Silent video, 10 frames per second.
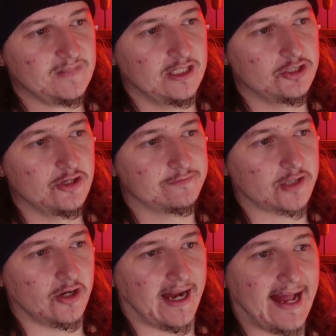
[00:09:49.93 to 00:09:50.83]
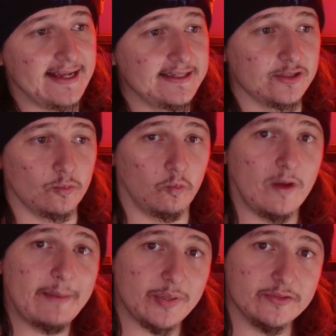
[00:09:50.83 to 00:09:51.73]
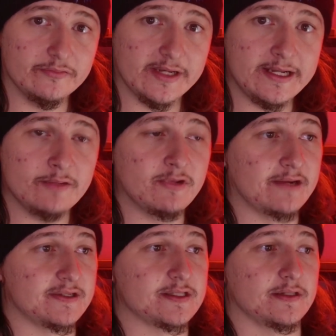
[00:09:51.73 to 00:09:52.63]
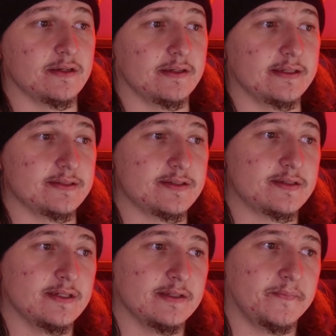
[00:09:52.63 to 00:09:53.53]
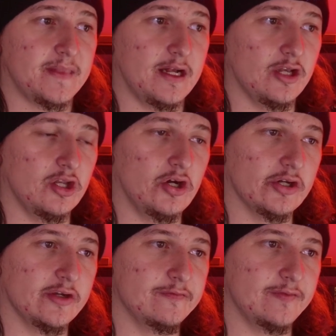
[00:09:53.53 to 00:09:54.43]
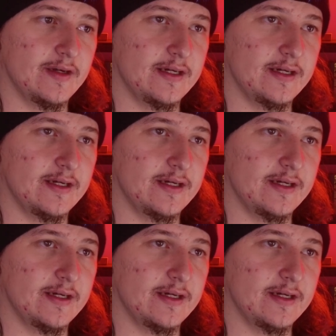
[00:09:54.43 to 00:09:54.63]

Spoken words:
You've got alien weaponry, where it's a lot of